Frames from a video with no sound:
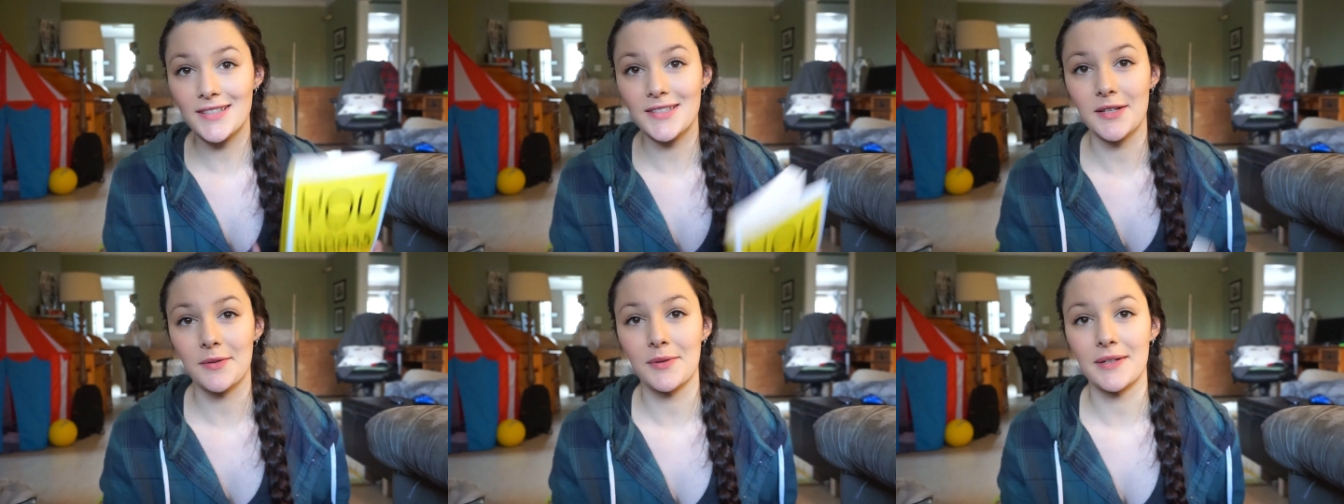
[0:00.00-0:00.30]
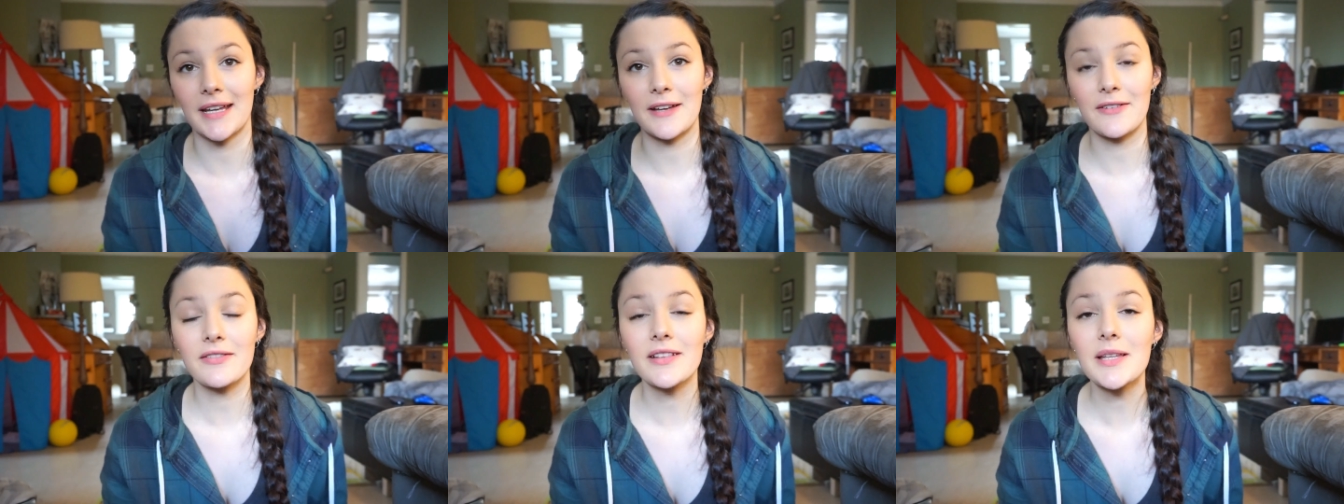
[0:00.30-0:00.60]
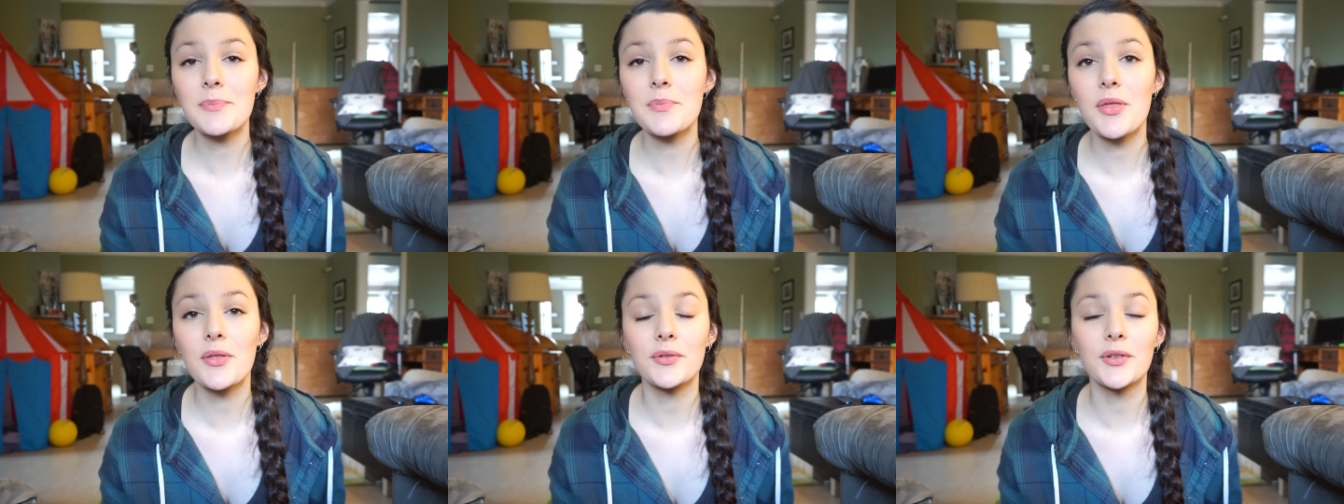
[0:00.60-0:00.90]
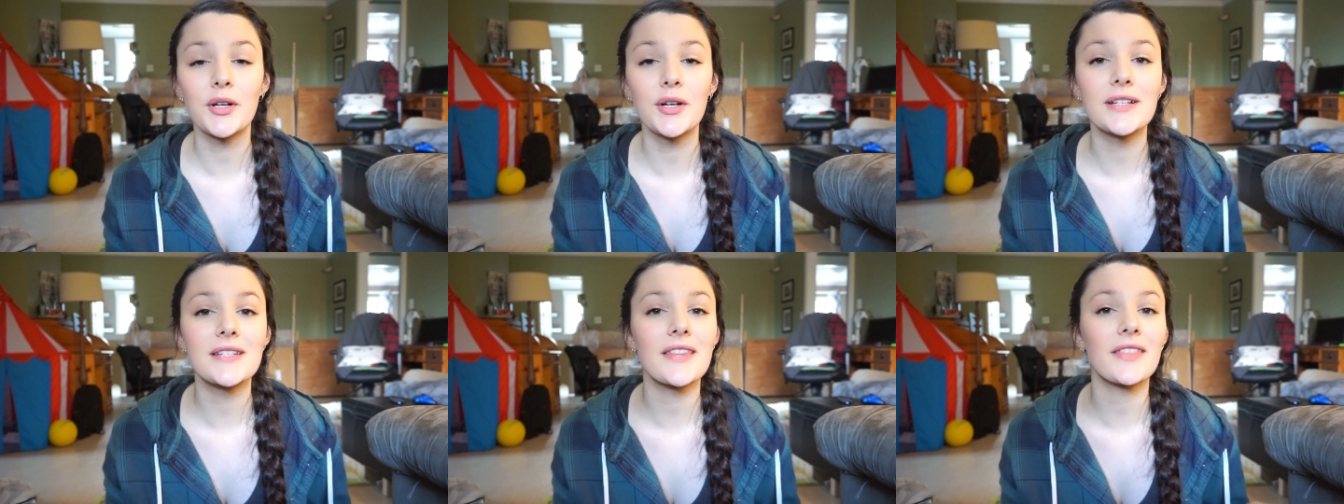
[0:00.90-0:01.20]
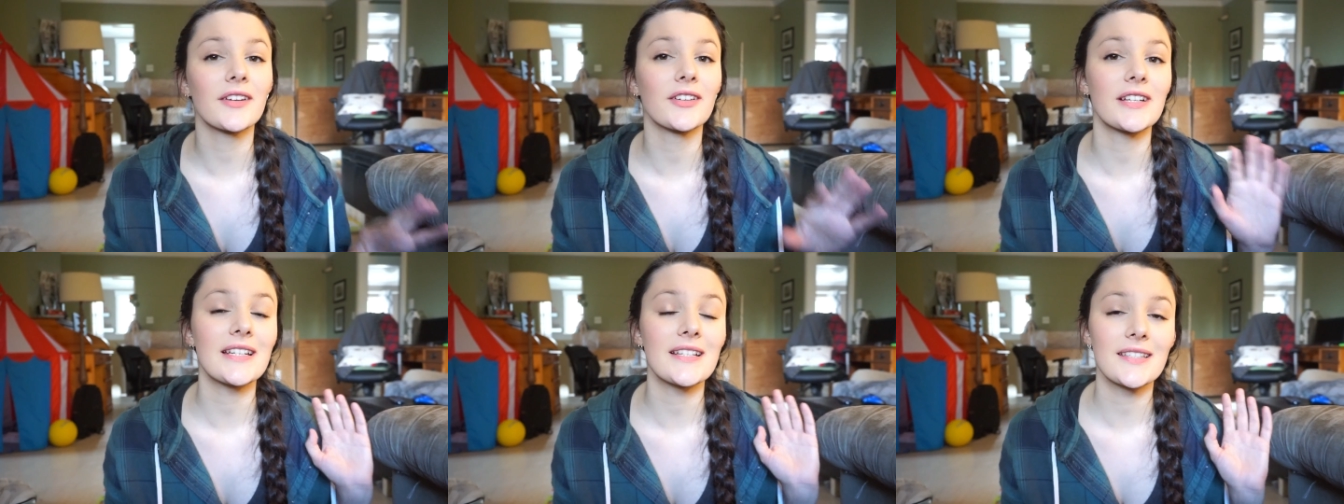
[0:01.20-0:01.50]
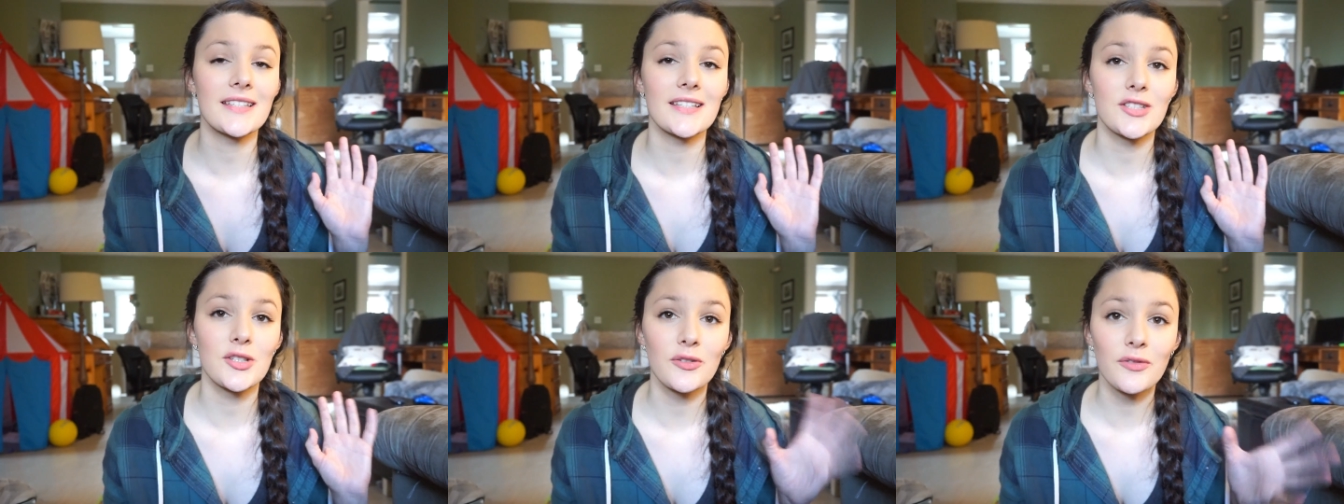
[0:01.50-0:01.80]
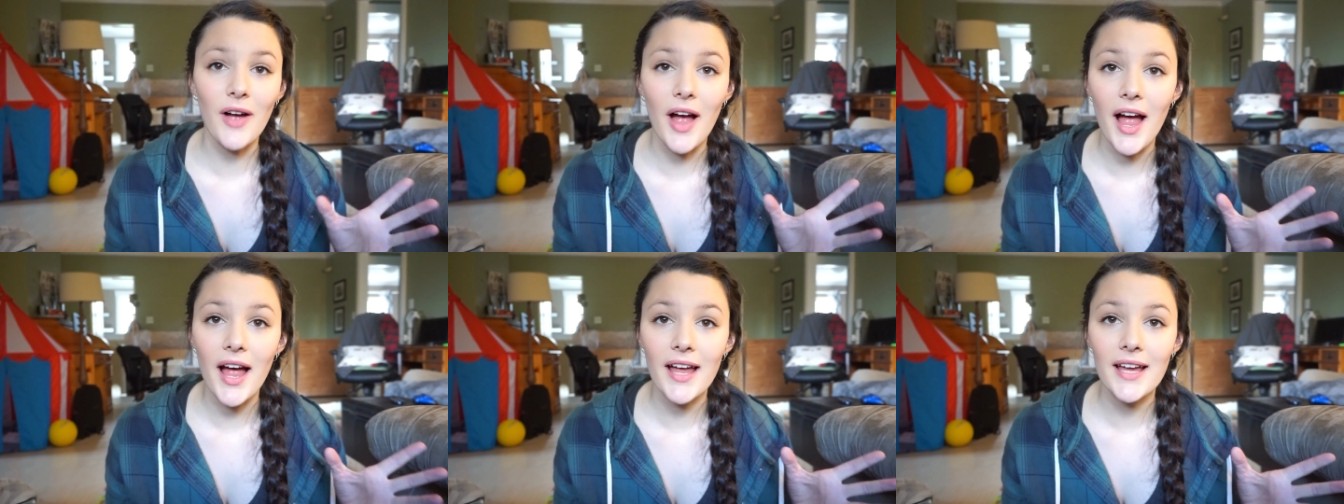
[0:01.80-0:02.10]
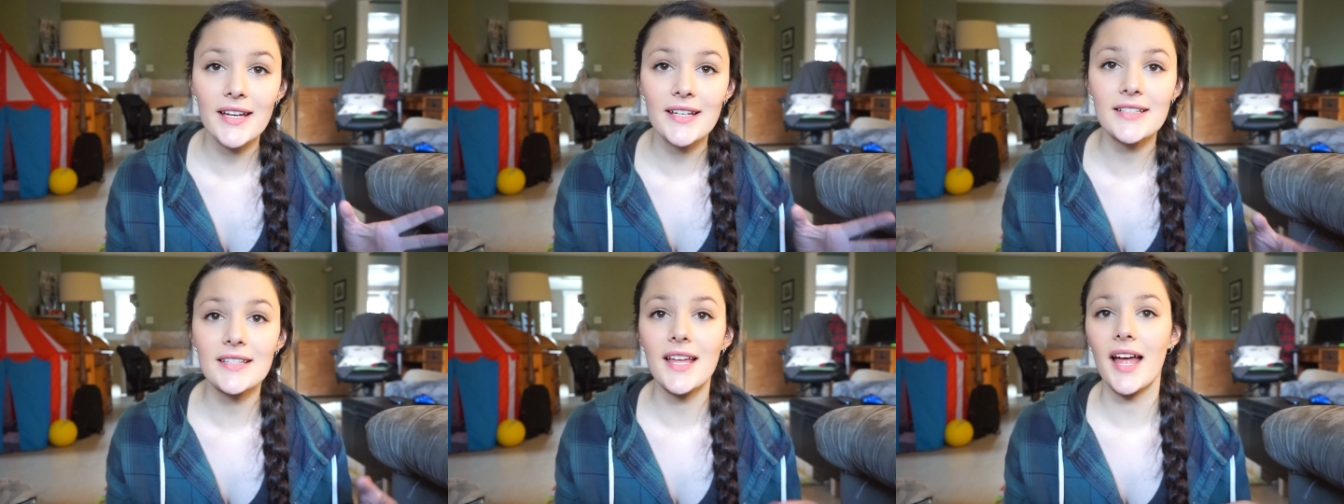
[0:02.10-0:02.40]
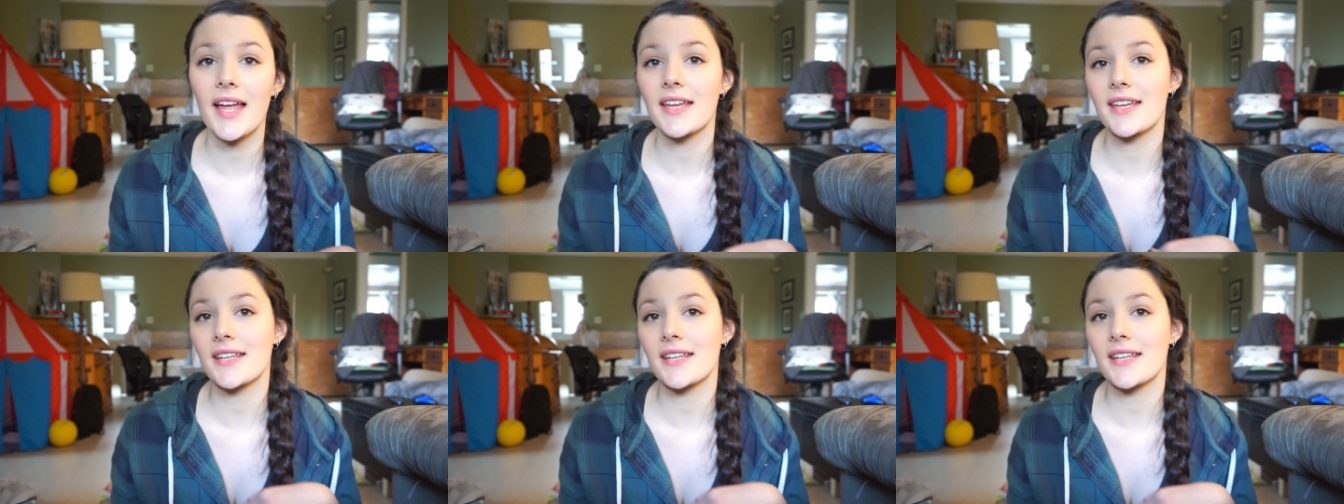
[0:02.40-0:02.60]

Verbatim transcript: So when I flip through it, they're easy to find,